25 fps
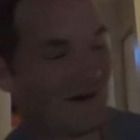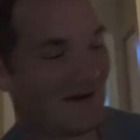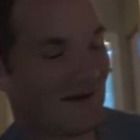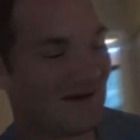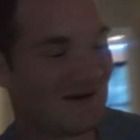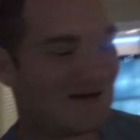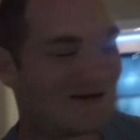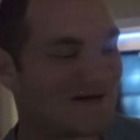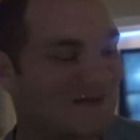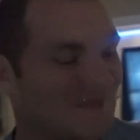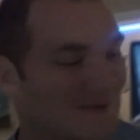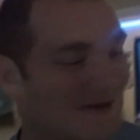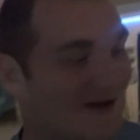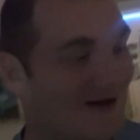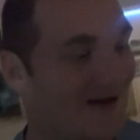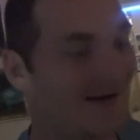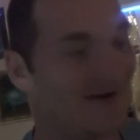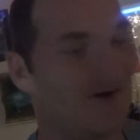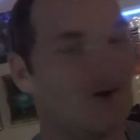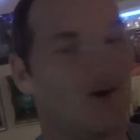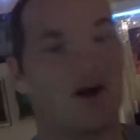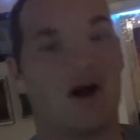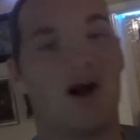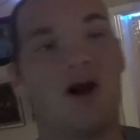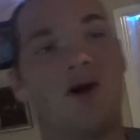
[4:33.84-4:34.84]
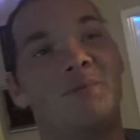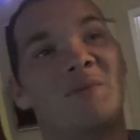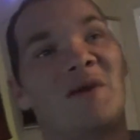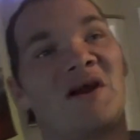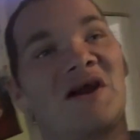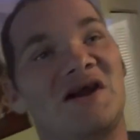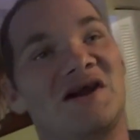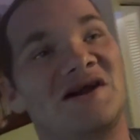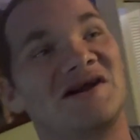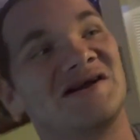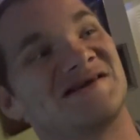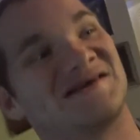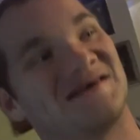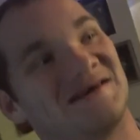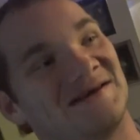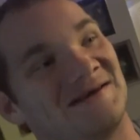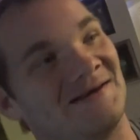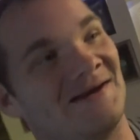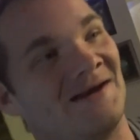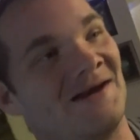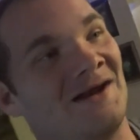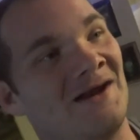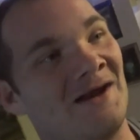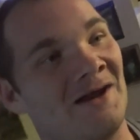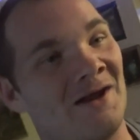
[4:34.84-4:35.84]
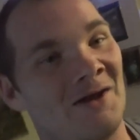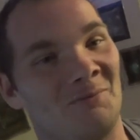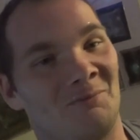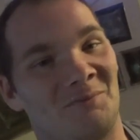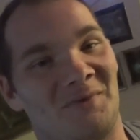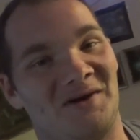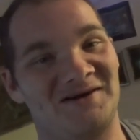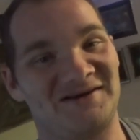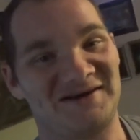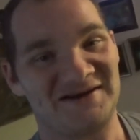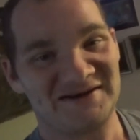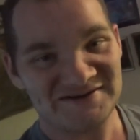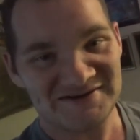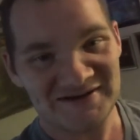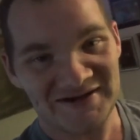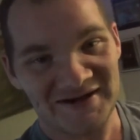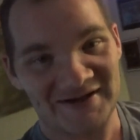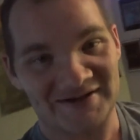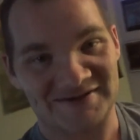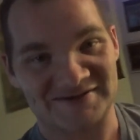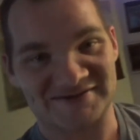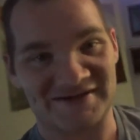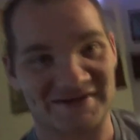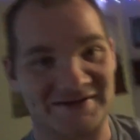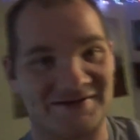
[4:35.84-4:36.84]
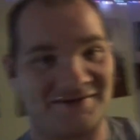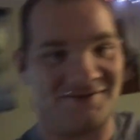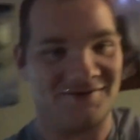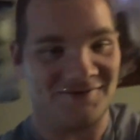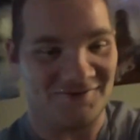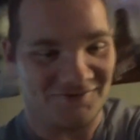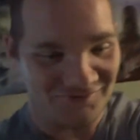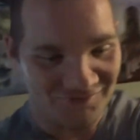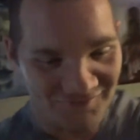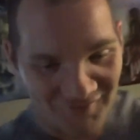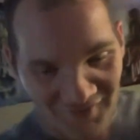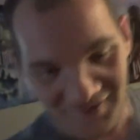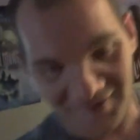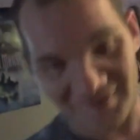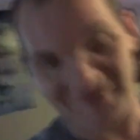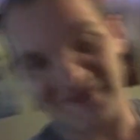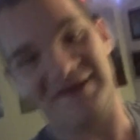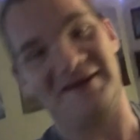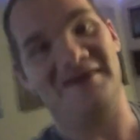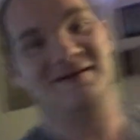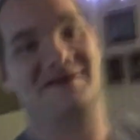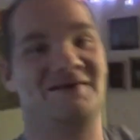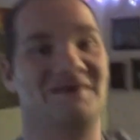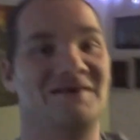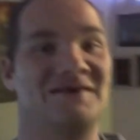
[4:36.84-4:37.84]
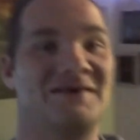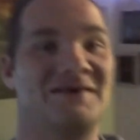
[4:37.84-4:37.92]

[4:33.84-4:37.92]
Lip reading: and it's been, rumors, and... But Disney has said nothing.